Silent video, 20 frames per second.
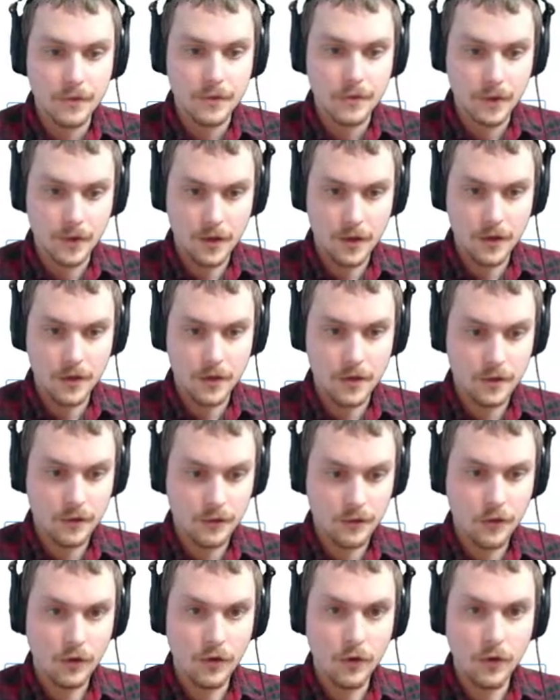Uh,
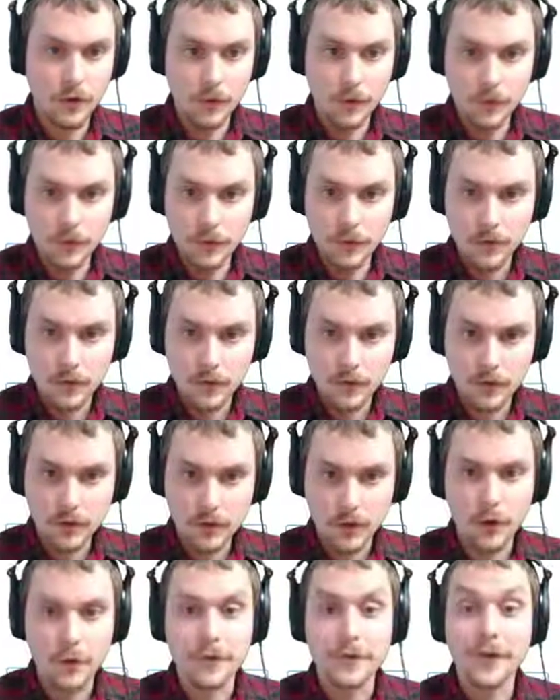so,
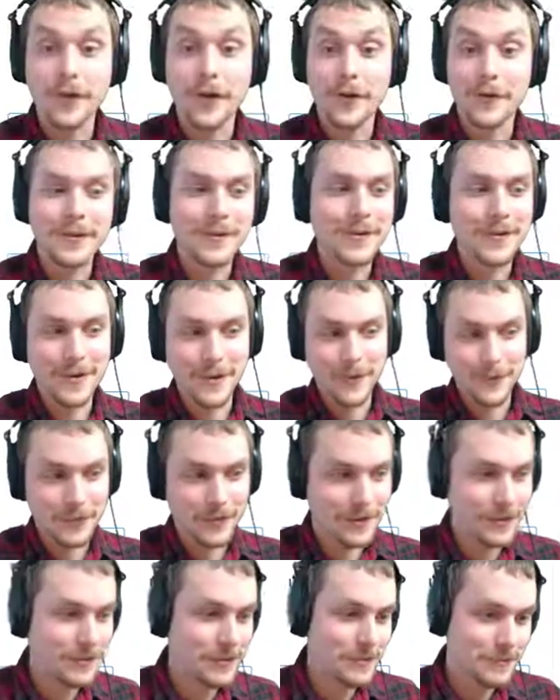oh, yeah, yeah, there you go.
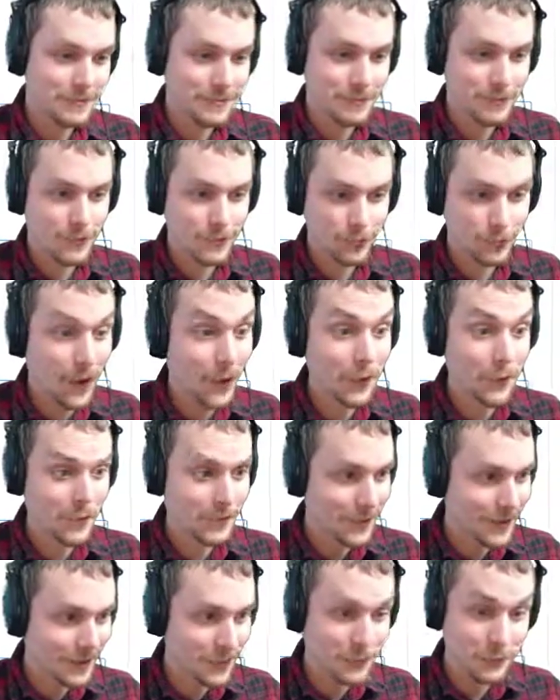See uh, the router
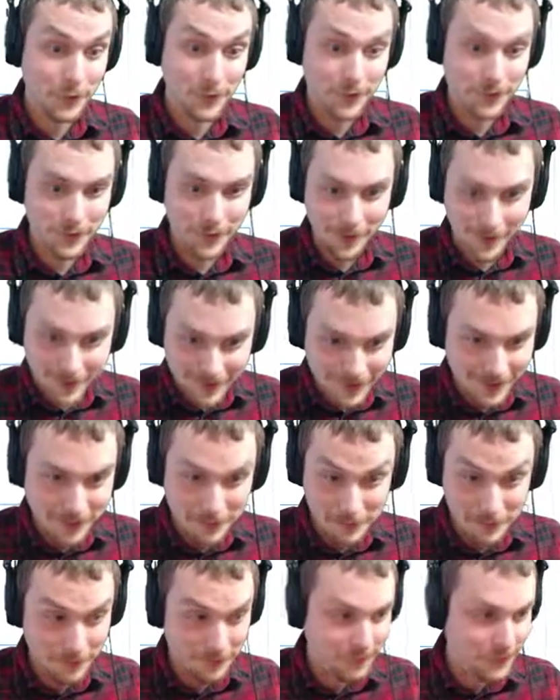that I was trying to sell that
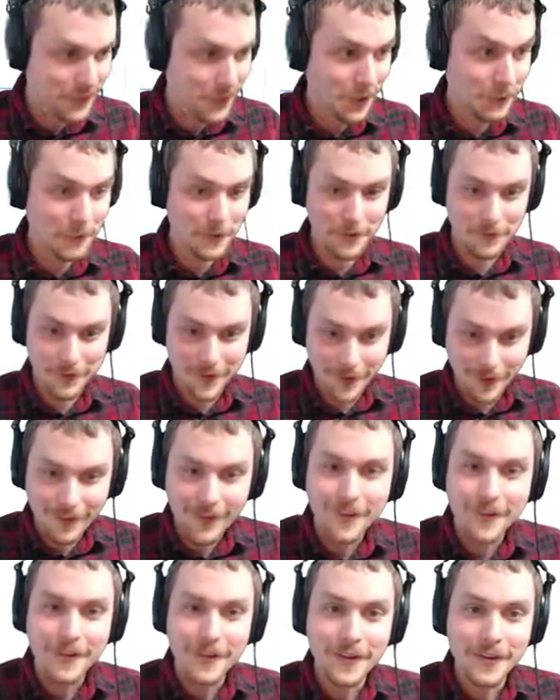I've gotten rid of now.
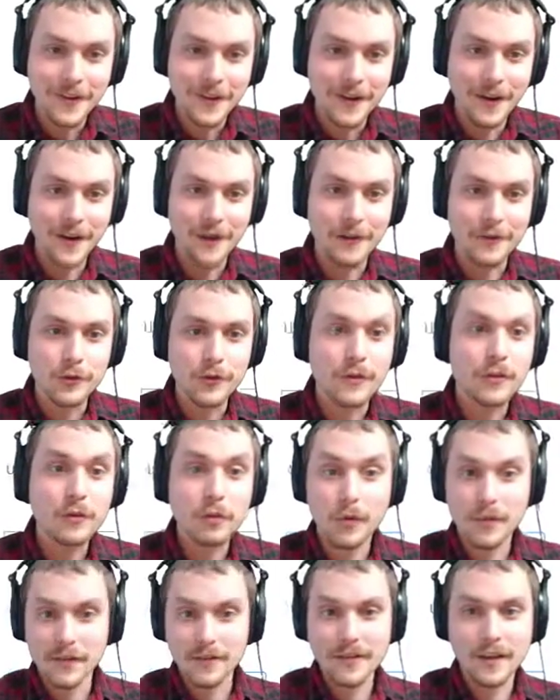Uh, so this is
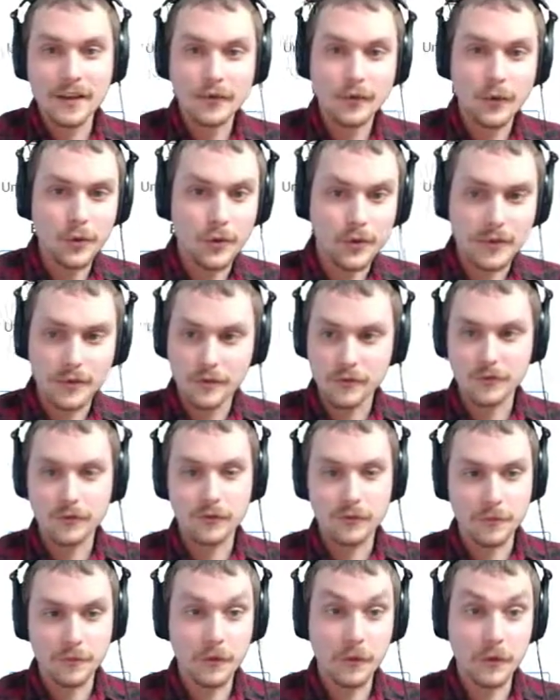what the test folder this what
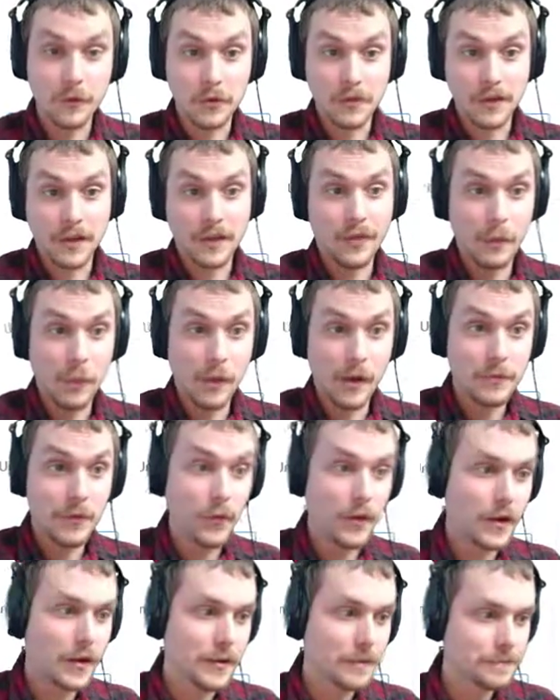it looks like in the web
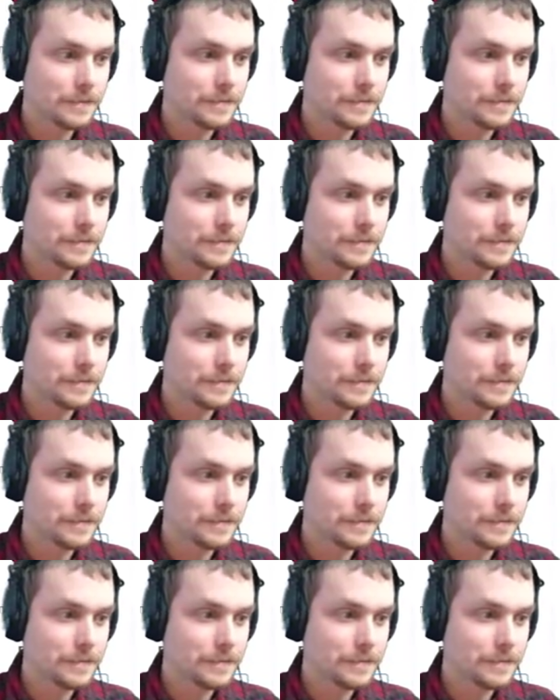UI.